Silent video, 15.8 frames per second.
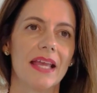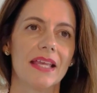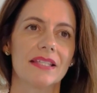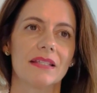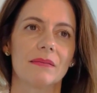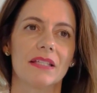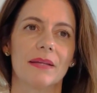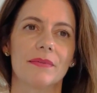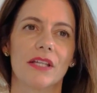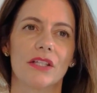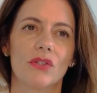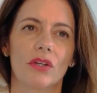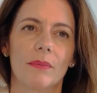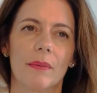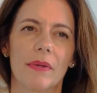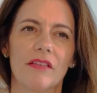Sometimes I
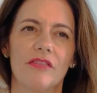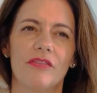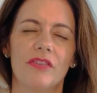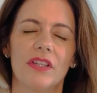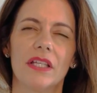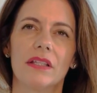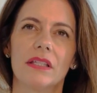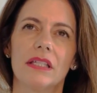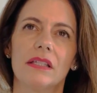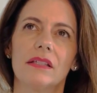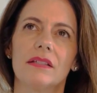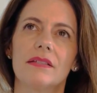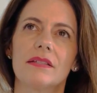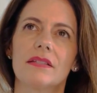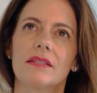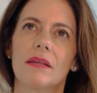talk about my
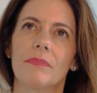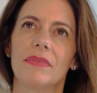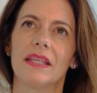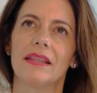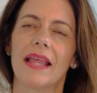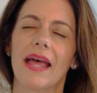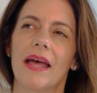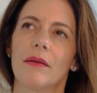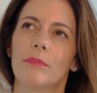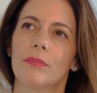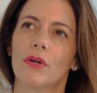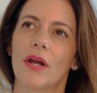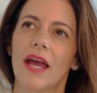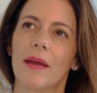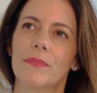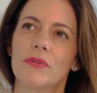feelings, something that
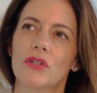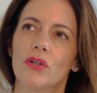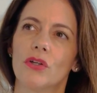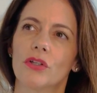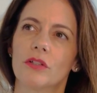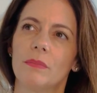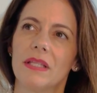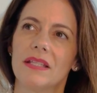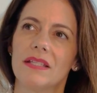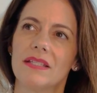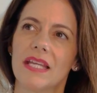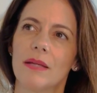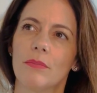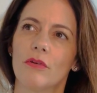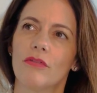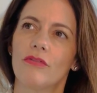perhaps irked me the
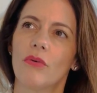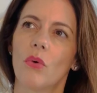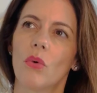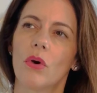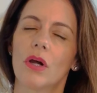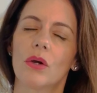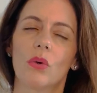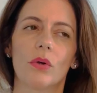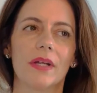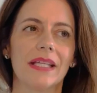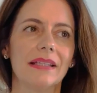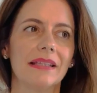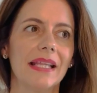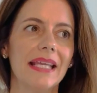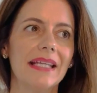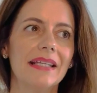day before or
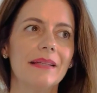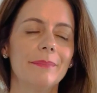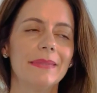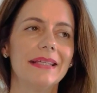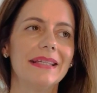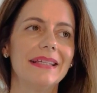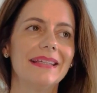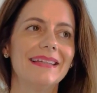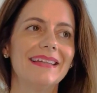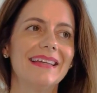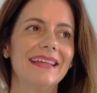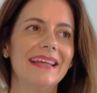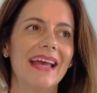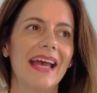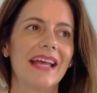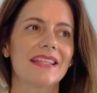elated me
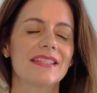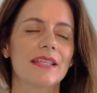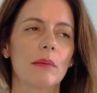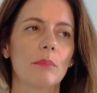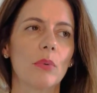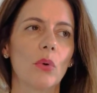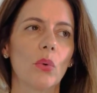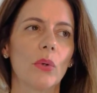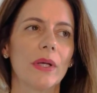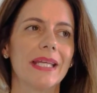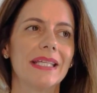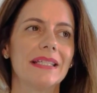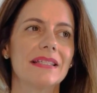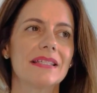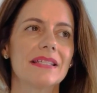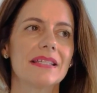at some
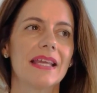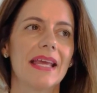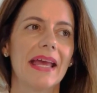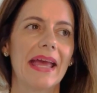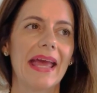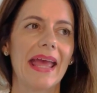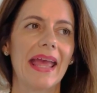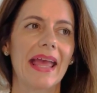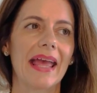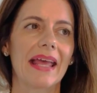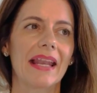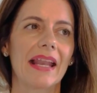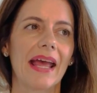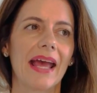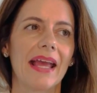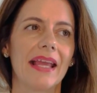point.
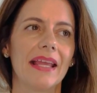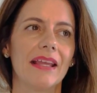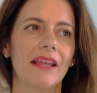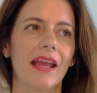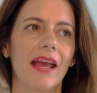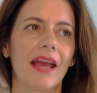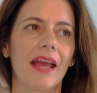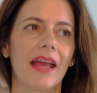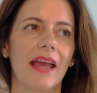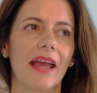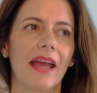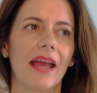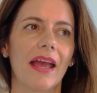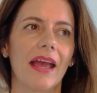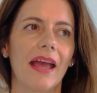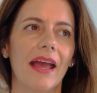And I
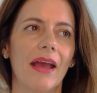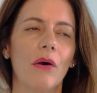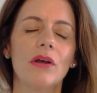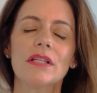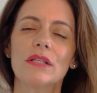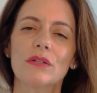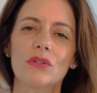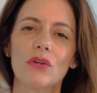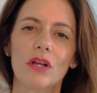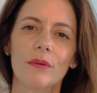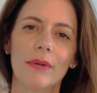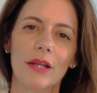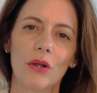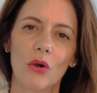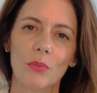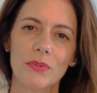also talk
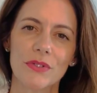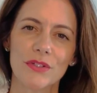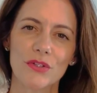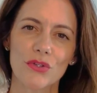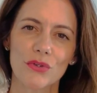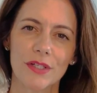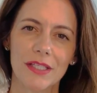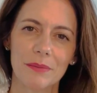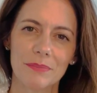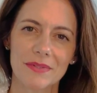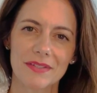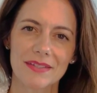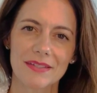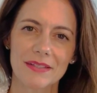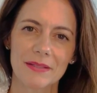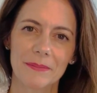about hopes and
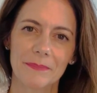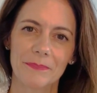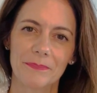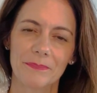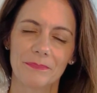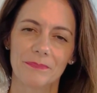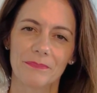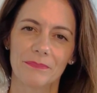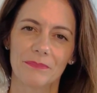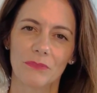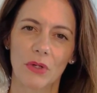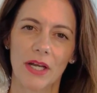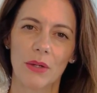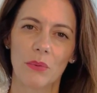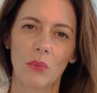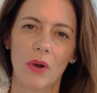dreams, what
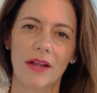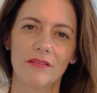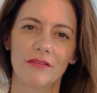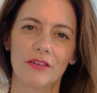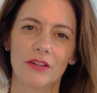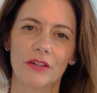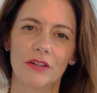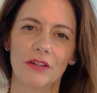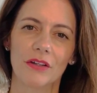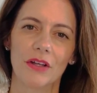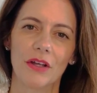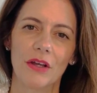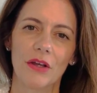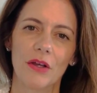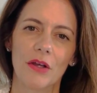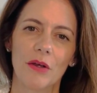I want for
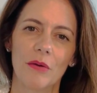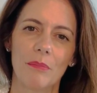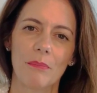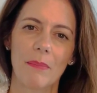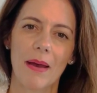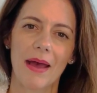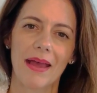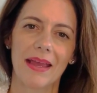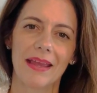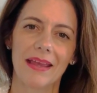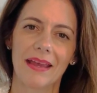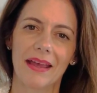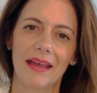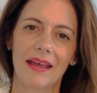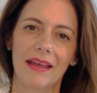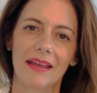my
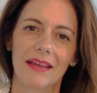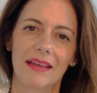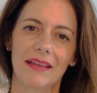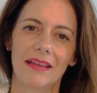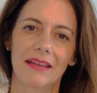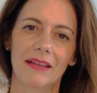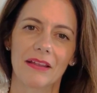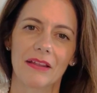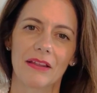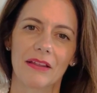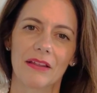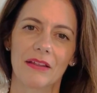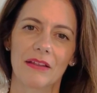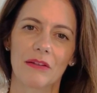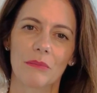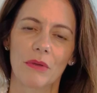
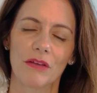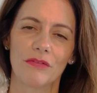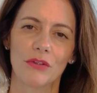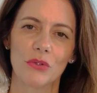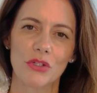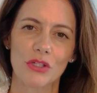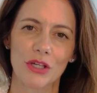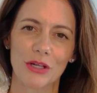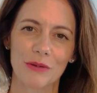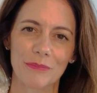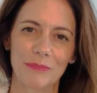future.